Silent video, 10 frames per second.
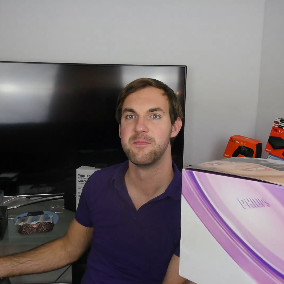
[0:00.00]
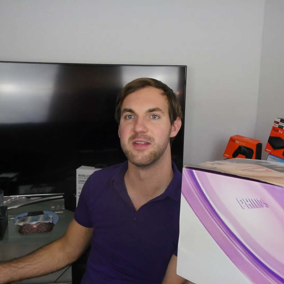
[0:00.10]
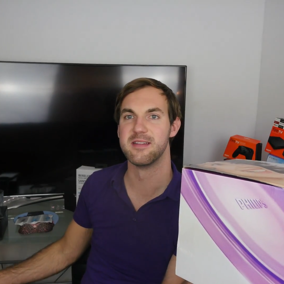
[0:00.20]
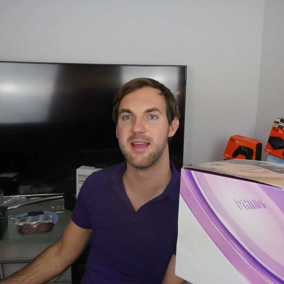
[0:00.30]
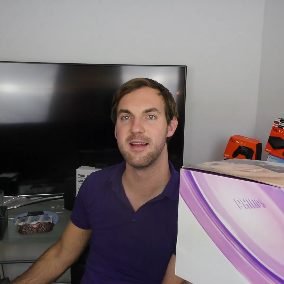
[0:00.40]

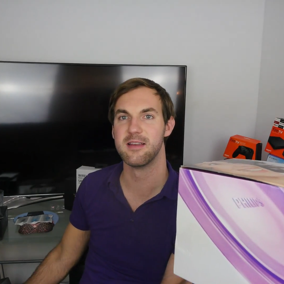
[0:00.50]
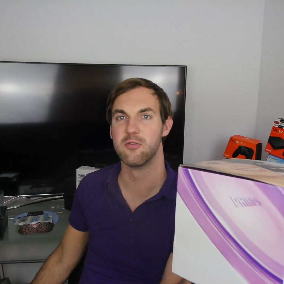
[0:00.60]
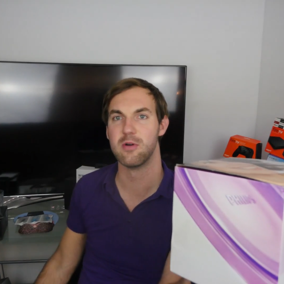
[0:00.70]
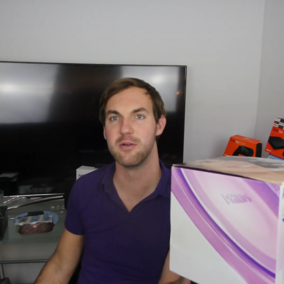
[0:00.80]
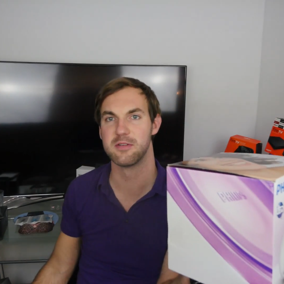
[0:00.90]
dangling
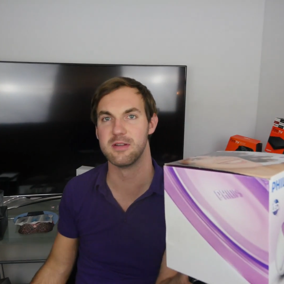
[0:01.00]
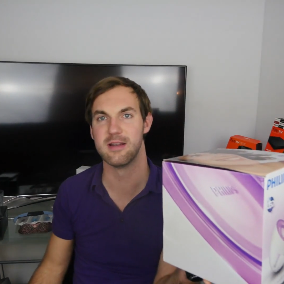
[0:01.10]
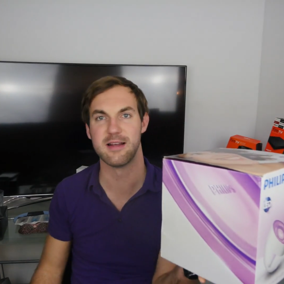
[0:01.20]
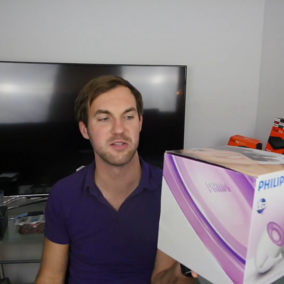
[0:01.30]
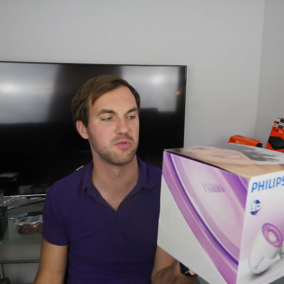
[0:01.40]
around in
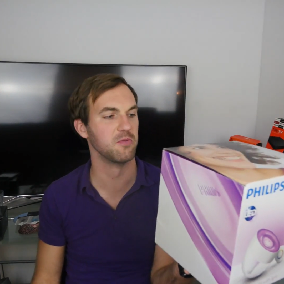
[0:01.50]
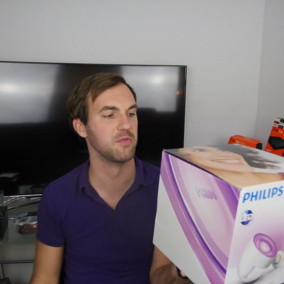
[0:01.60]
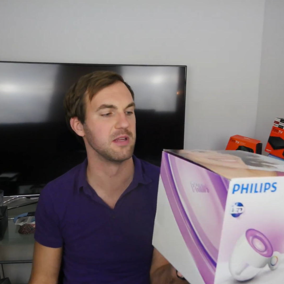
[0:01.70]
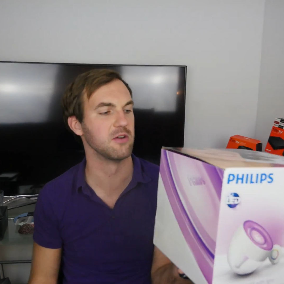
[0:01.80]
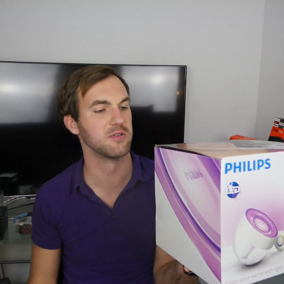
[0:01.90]
the last few
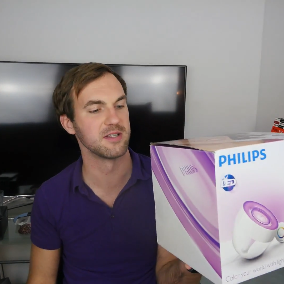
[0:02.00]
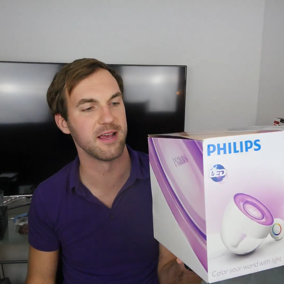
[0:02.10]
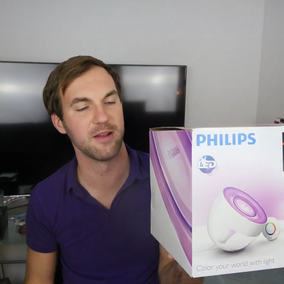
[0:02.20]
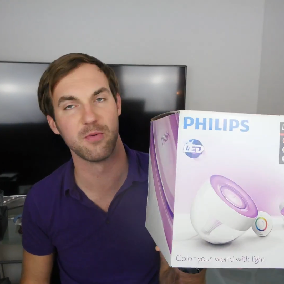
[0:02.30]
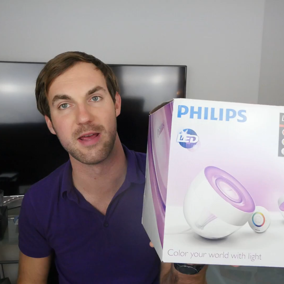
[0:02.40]
videos,
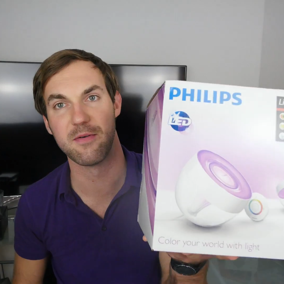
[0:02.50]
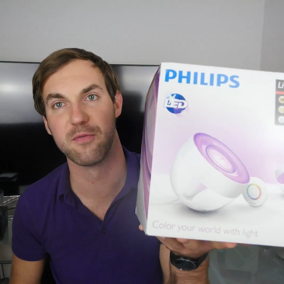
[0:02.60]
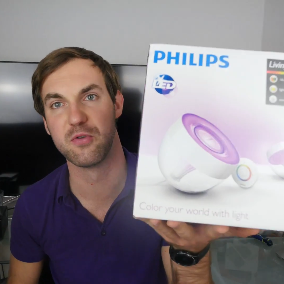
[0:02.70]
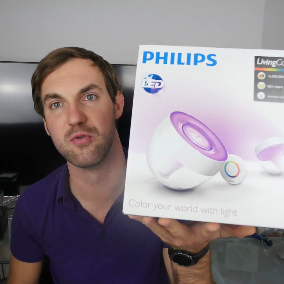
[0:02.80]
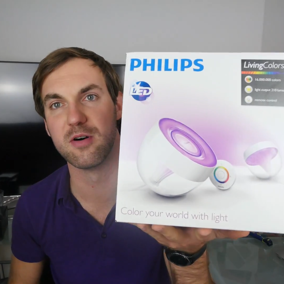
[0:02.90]
and we have a
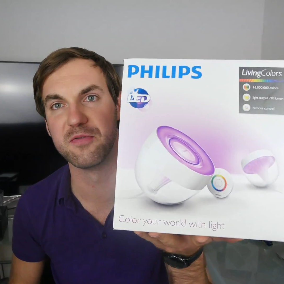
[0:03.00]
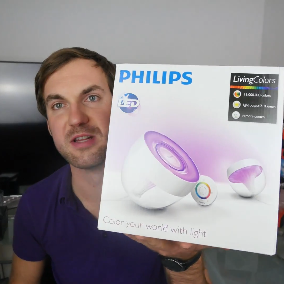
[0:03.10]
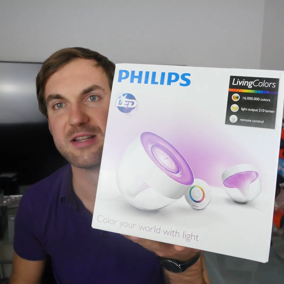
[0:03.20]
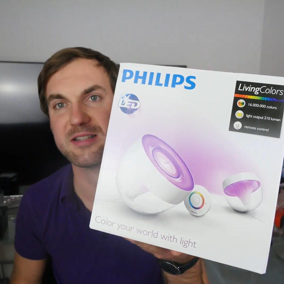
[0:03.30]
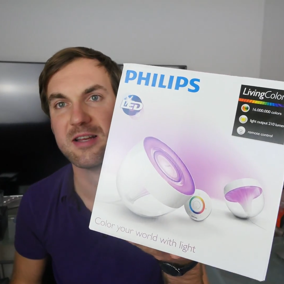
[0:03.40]
few of
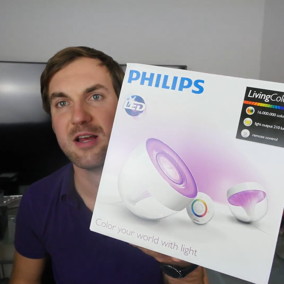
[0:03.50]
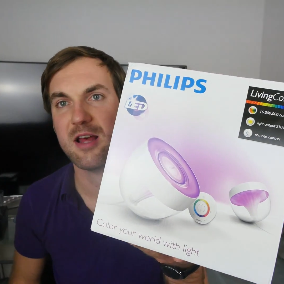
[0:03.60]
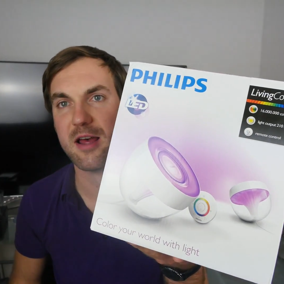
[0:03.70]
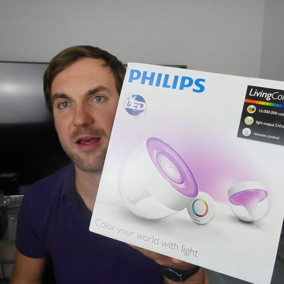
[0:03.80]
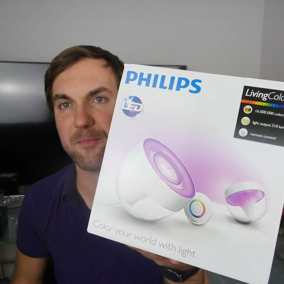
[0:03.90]
these
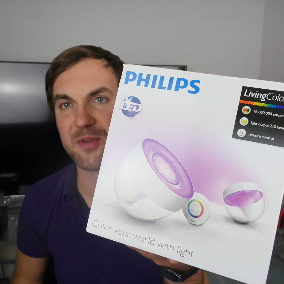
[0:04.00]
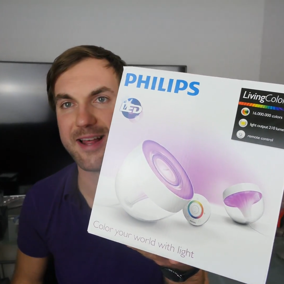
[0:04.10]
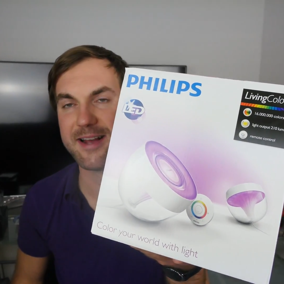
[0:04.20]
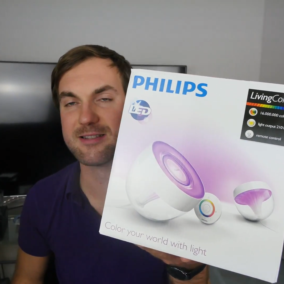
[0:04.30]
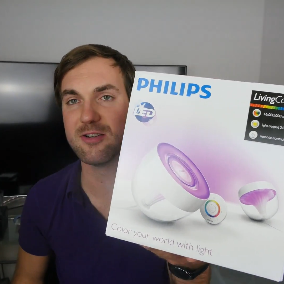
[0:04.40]

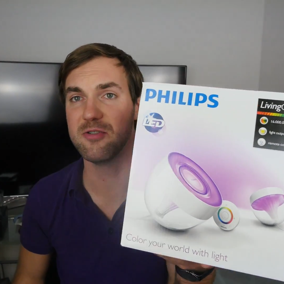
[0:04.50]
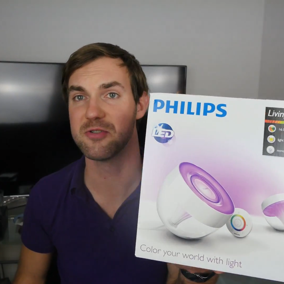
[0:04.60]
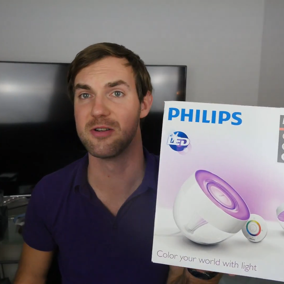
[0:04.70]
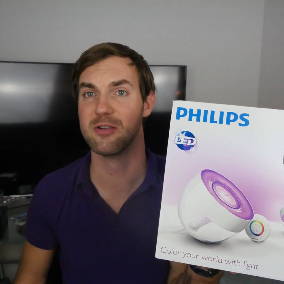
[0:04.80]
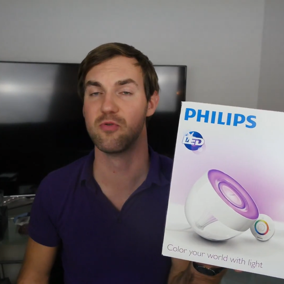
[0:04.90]
lights
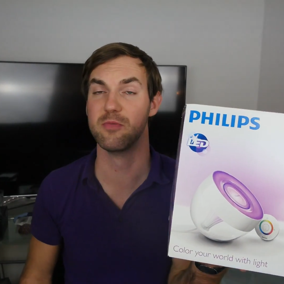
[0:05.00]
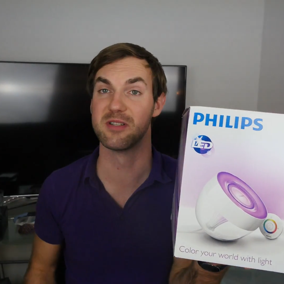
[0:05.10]
also in the room.